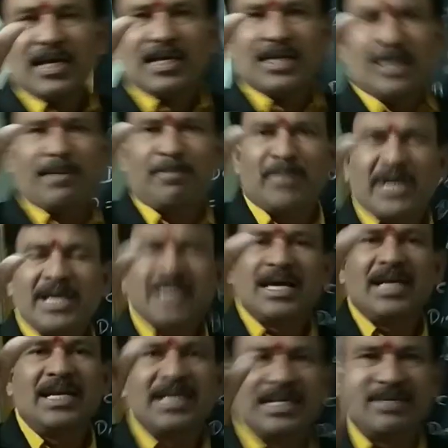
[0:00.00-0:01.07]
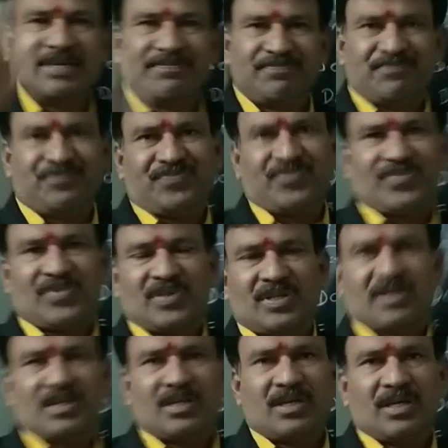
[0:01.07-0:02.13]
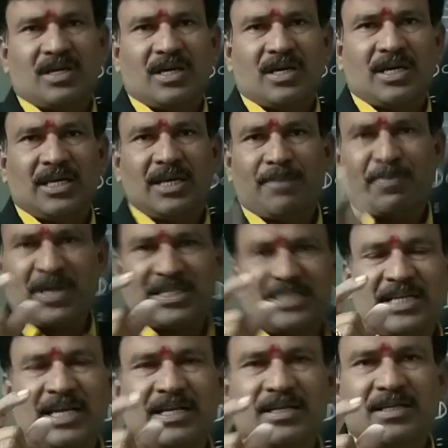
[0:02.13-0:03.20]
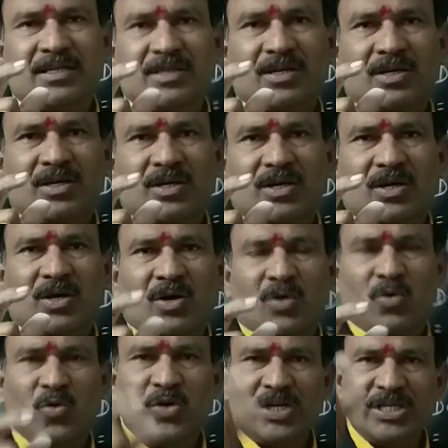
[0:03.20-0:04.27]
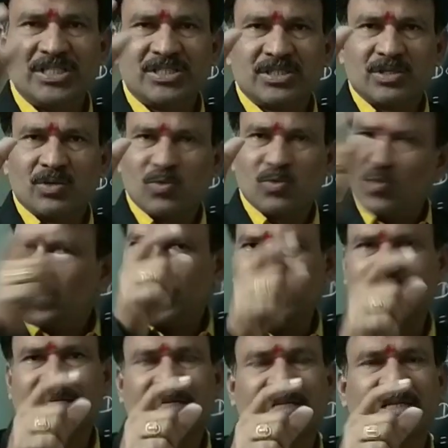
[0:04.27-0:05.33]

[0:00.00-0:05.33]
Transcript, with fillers: A medically, a person who is good at